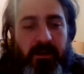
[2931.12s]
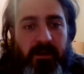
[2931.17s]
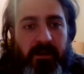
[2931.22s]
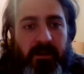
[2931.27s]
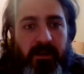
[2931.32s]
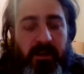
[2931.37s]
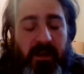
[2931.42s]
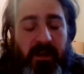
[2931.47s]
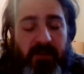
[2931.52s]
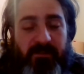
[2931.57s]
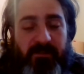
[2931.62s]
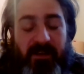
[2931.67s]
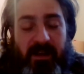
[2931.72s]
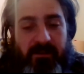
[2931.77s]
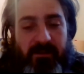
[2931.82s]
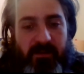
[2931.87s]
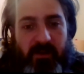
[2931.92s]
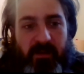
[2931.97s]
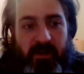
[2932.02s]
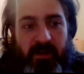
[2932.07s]
You have to
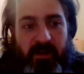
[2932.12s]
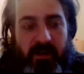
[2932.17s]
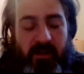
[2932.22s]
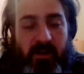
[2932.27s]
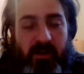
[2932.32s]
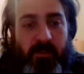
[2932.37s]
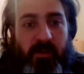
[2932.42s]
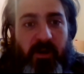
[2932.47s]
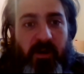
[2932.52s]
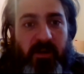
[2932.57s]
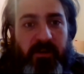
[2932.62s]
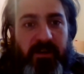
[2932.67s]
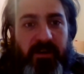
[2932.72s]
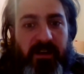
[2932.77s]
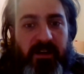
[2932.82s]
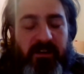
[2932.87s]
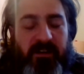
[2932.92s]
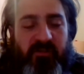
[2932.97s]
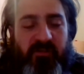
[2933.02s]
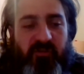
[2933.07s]
have like a
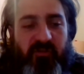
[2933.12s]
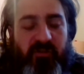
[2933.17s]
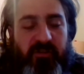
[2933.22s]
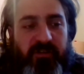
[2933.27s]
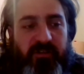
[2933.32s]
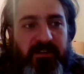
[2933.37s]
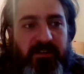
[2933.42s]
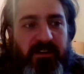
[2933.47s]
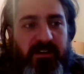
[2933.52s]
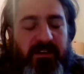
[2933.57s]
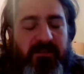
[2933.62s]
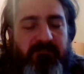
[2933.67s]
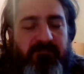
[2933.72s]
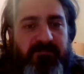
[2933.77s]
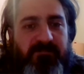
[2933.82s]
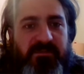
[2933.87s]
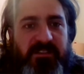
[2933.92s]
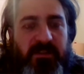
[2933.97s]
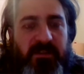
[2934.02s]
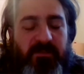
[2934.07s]
pollinator, so you'll need
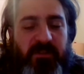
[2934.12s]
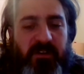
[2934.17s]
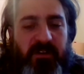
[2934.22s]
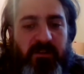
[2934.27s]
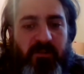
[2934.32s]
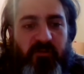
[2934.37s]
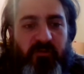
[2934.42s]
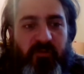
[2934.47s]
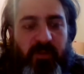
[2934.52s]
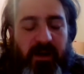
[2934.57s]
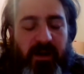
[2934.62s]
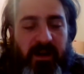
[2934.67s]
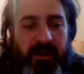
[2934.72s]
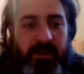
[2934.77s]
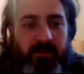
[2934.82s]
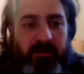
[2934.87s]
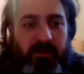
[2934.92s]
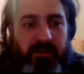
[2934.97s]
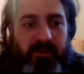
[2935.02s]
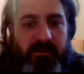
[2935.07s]
something close by,
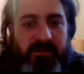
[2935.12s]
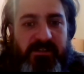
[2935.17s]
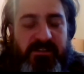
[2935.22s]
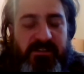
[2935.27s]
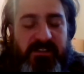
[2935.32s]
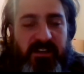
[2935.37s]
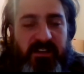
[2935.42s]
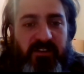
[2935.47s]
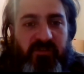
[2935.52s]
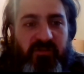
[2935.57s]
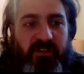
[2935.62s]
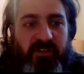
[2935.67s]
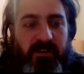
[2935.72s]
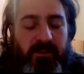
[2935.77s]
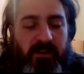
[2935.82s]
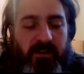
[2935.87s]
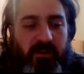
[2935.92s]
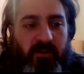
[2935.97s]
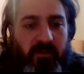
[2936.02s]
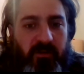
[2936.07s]
whether it's a second tree of
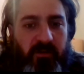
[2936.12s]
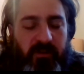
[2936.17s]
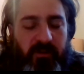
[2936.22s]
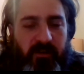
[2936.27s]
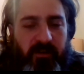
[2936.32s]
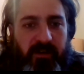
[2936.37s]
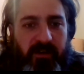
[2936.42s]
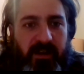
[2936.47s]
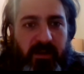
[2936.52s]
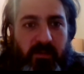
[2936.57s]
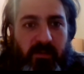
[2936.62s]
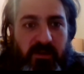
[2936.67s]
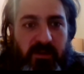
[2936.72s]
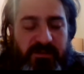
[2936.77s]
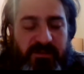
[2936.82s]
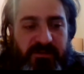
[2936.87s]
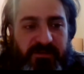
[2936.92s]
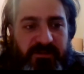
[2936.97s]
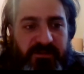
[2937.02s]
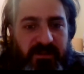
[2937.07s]
your own or your neighbors
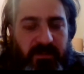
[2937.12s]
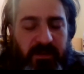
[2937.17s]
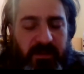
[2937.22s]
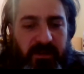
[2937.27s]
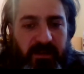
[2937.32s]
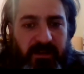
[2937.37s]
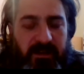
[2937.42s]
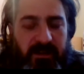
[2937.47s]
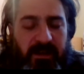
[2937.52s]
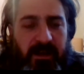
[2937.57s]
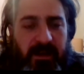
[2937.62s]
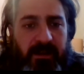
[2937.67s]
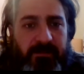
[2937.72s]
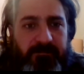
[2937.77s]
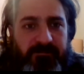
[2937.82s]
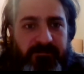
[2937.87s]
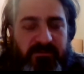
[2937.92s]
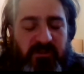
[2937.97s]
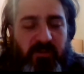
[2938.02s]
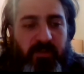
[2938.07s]
or something like that.
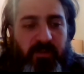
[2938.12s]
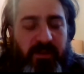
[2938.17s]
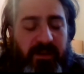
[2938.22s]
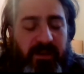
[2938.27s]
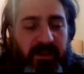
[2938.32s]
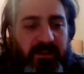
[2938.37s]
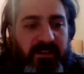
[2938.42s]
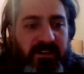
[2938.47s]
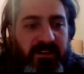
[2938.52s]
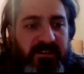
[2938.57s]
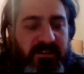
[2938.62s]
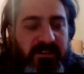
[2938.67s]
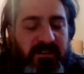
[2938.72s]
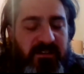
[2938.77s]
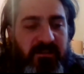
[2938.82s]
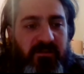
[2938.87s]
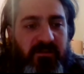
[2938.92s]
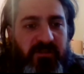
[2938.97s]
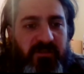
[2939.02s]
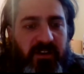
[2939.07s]
So paying attention to
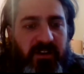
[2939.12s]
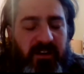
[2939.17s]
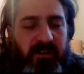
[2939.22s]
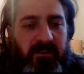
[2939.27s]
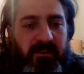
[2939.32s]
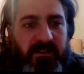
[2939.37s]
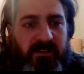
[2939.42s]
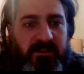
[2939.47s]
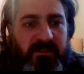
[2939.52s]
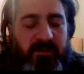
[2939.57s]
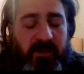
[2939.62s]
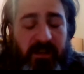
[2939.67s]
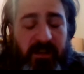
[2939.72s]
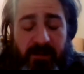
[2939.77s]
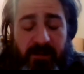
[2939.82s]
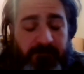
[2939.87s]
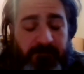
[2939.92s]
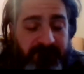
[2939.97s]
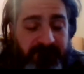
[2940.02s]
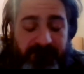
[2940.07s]
those kind of things. But
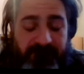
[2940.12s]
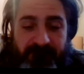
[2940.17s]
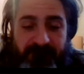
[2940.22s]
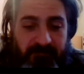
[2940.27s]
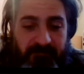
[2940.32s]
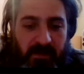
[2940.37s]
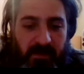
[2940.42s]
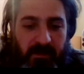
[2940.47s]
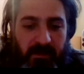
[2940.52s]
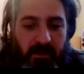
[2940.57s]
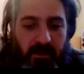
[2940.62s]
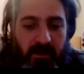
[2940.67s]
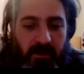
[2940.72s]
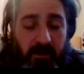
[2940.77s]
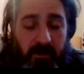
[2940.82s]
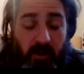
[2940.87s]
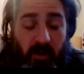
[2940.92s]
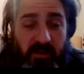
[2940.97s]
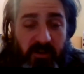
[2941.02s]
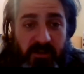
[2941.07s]
yeah,
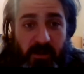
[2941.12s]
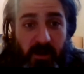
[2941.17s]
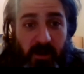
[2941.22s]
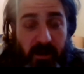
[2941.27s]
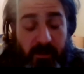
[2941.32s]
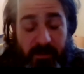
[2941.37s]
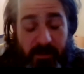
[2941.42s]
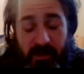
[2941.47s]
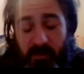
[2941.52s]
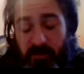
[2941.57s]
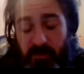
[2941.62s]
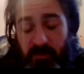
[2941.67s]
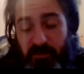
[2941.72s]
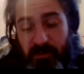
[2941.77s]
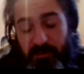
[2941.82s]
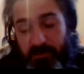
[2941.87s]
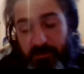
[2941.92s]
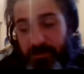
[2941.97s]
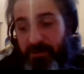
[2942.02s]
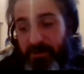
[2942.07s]
no, there's a lot of people with
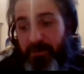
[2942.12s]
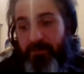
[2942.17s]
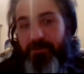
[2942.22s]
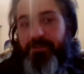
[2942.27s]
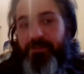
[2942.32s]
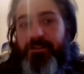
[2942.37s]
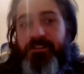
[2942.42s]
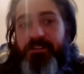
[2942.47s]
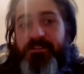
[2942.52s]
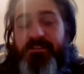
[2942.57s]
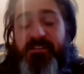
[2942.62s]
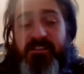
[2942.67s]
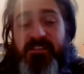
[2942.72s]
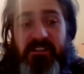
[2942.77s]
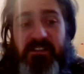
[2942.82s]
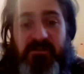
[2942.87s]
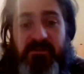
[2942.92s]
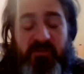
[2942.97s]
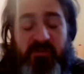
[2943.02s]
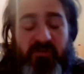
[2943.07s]
really, really
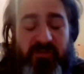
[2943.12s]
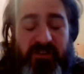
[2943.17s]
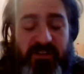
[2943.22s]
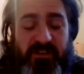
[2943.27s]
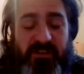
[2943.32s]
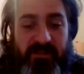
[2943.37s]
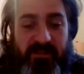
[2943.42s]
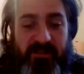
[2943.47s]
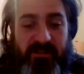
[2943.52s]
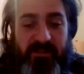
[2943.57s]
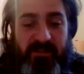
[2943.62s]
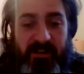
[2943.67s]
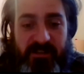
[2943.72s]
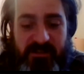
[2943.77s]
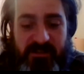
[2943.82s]
successful trees, right?